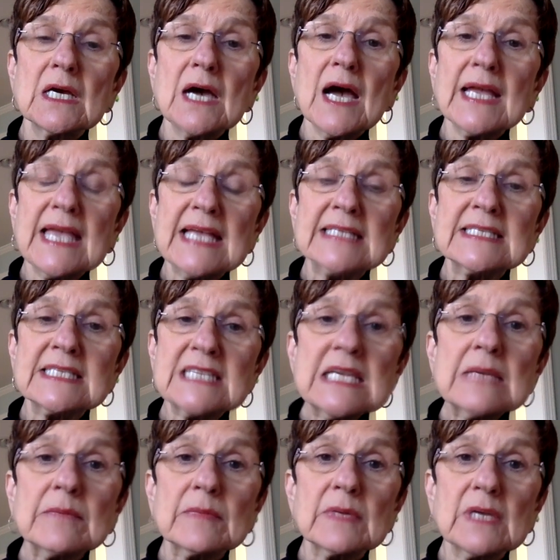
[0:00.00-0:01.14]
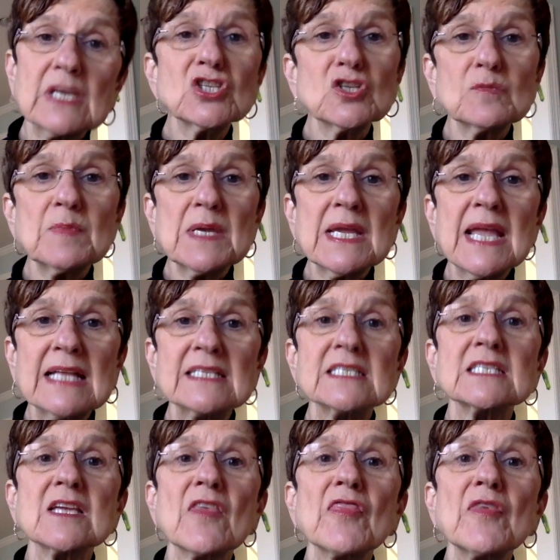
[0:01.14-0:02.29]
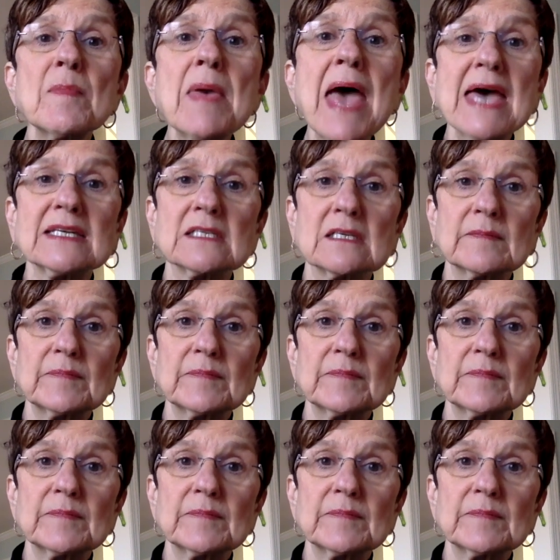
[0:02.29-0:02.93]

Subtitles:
against him. It should be against the Met.